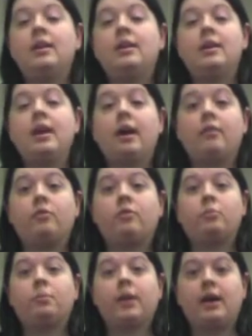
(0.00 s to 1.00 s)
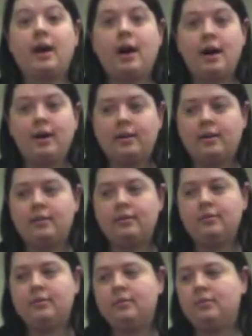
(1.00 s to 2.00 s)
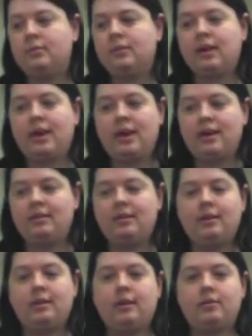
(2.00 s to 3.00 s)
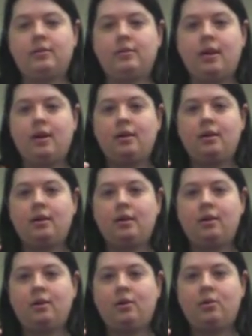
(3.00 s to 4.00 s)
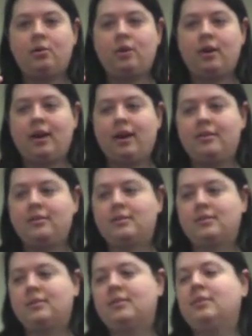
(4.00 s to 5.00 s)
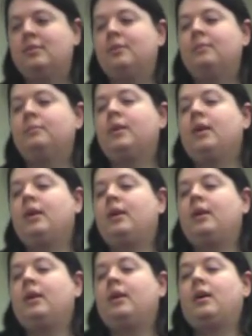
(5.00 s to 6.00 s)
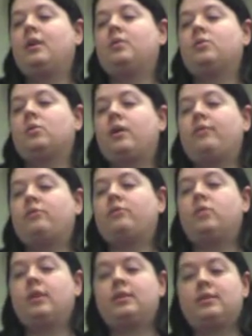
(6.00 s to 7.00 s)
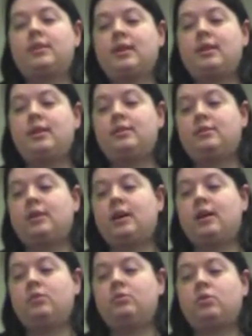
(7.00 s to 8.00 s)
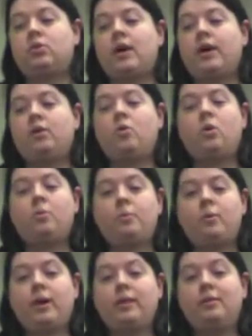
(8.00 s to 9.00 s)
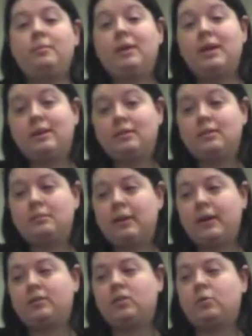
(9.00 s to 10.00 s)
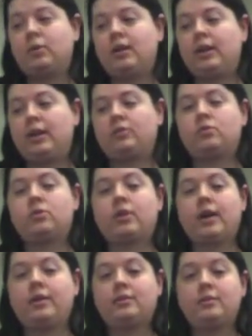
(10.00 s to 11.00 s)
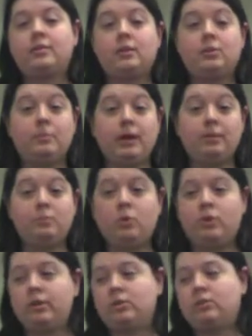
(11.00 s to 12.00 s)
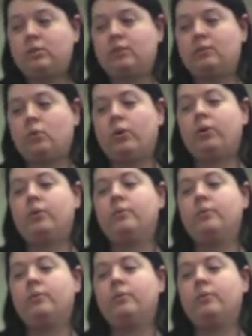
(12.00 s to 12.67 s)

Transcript: Never play conga with anything other than your hands. So after you get the techniques down, try incorporating them into the basic reading exercises. It'll make it more interesting for you.